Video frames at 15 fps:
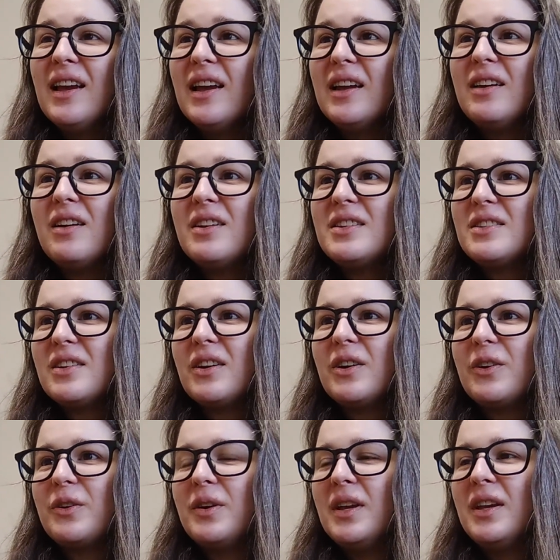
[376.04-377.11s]
And
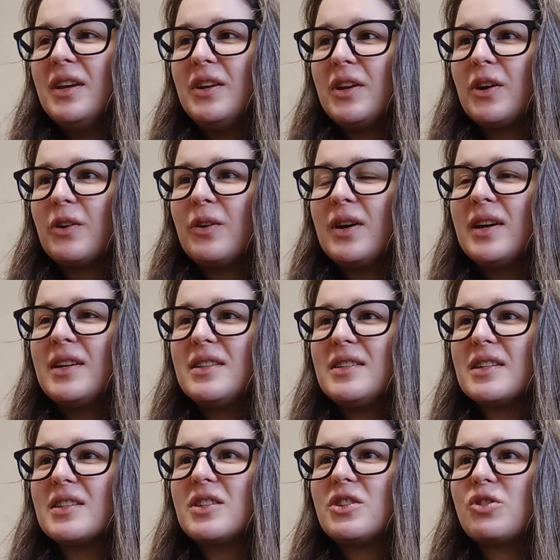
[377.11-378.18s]
also, you know,
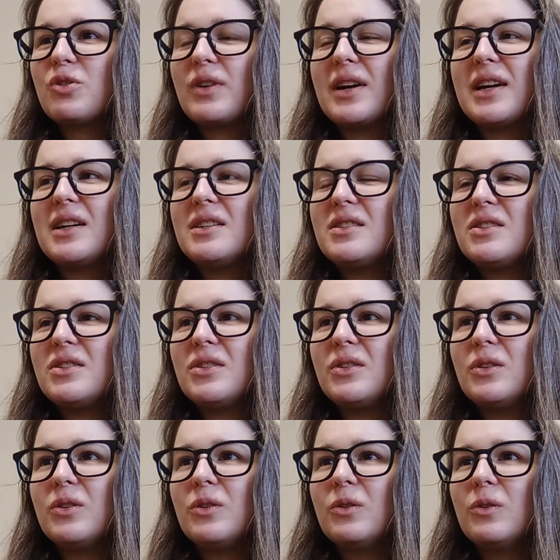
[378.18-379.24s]
just try
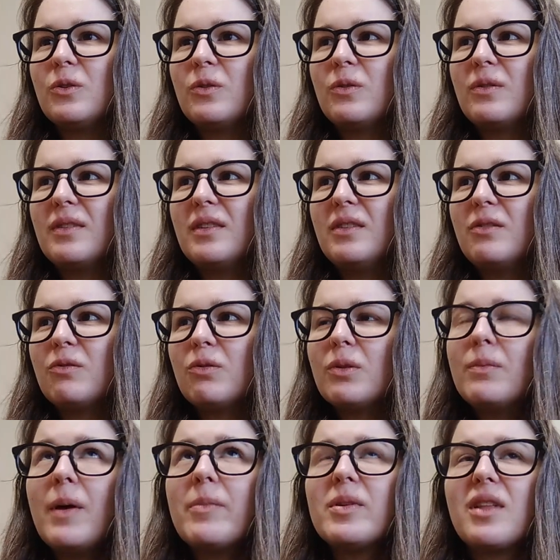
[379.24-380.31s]
to
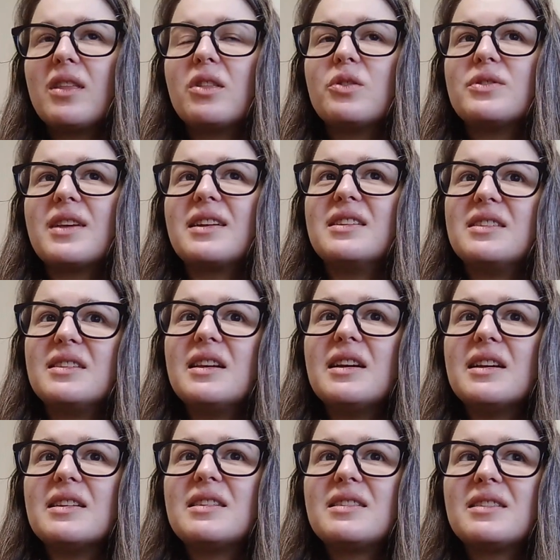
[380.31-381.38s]
remember that those
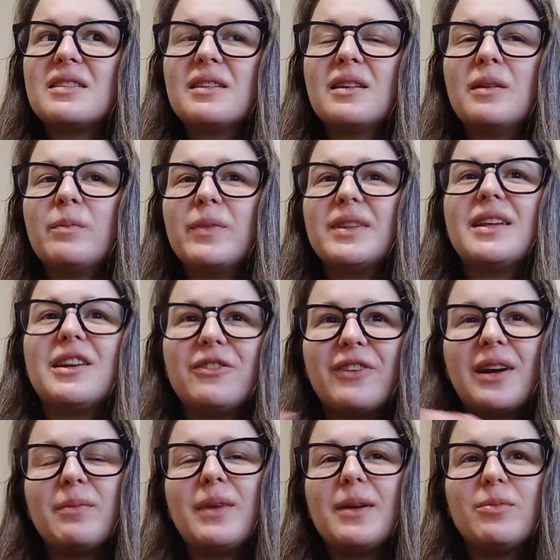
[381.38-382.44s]
exist, but that if
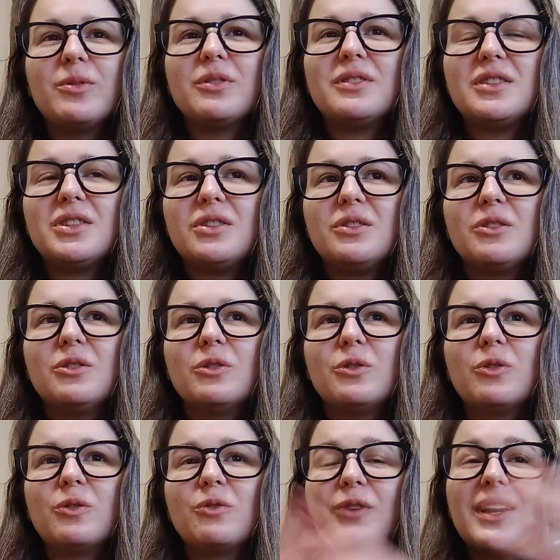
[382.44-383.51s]
I'm able
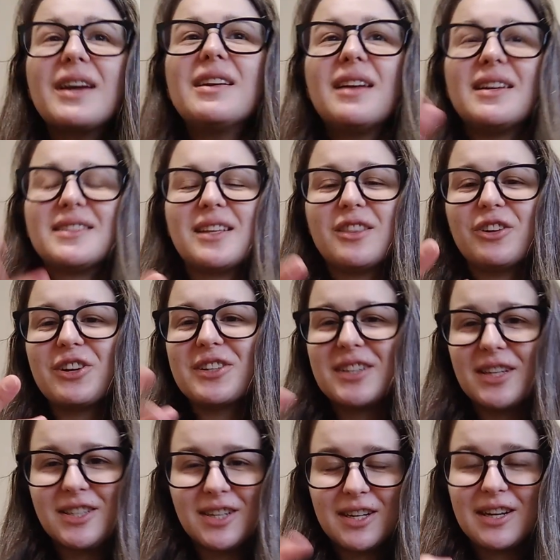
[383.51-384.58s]
to recognize that they
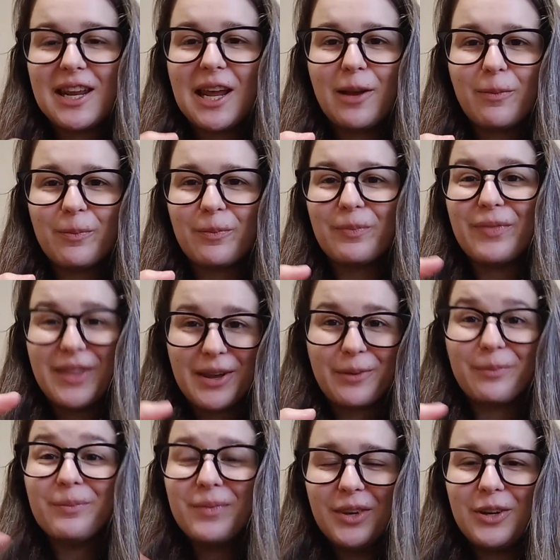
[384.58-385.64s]
exist and name
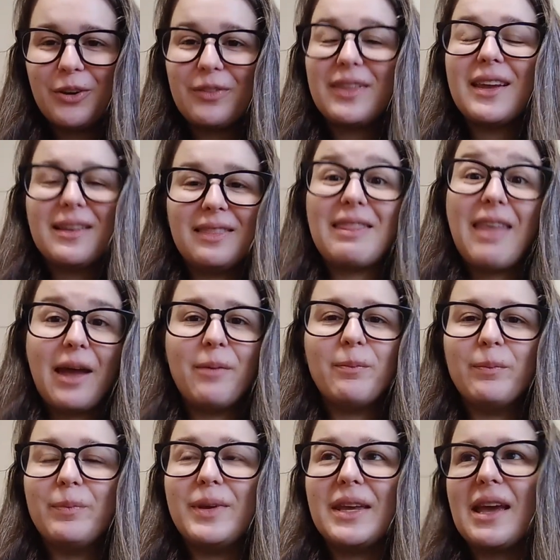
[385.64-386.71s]
them, you know, them
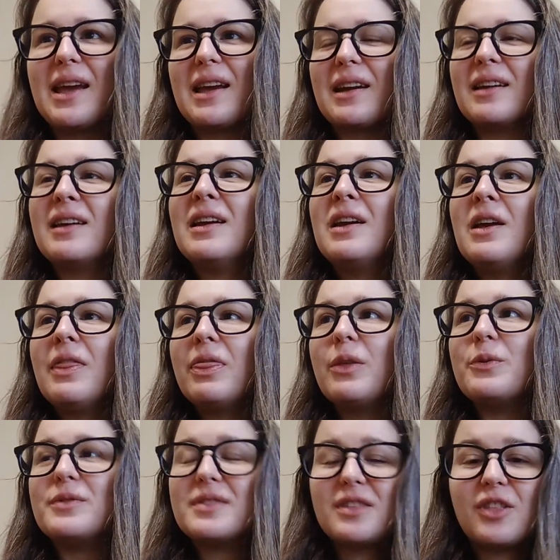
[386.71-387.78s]
being
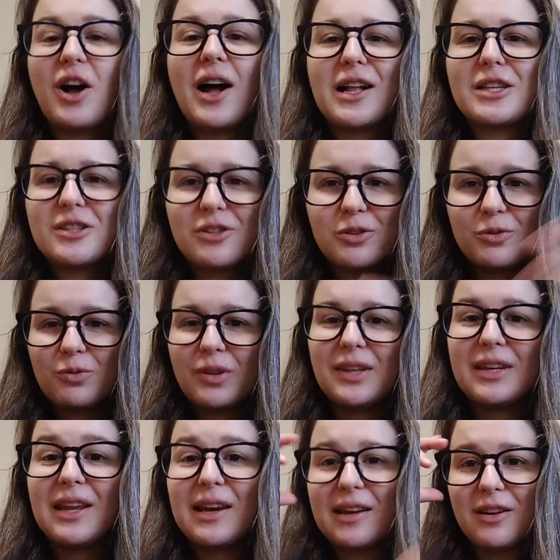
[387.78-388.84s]
those thoughts, those really
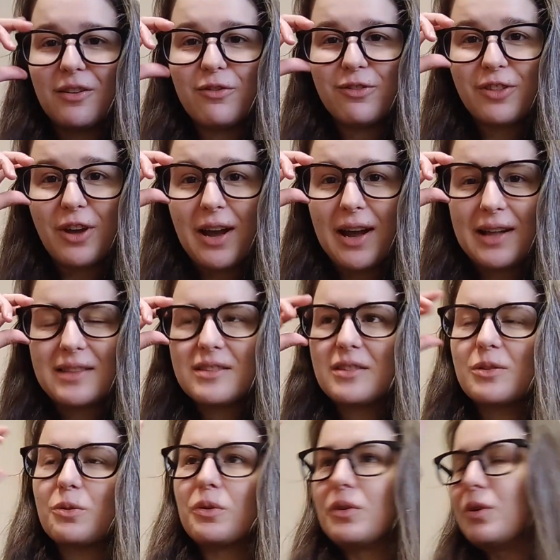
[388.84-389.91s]
negative thoughts,
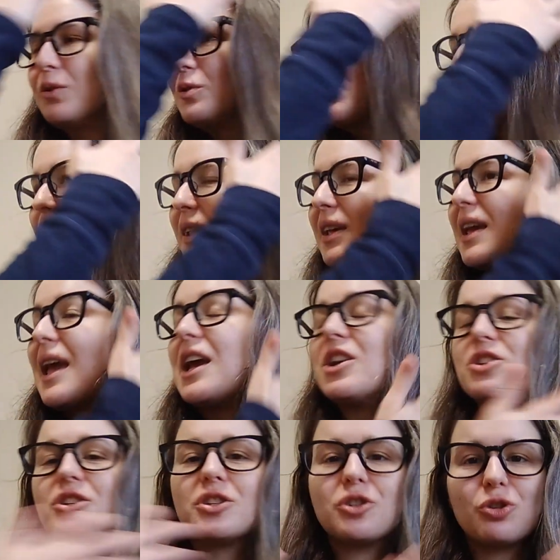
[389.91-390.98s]
or those really
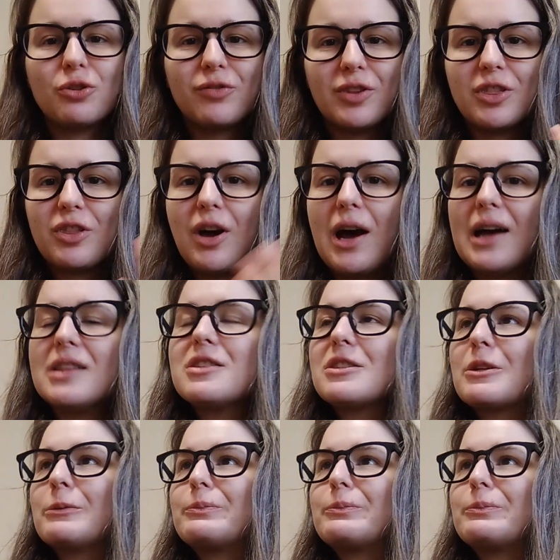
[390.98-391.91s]
anxious-driven thoughts,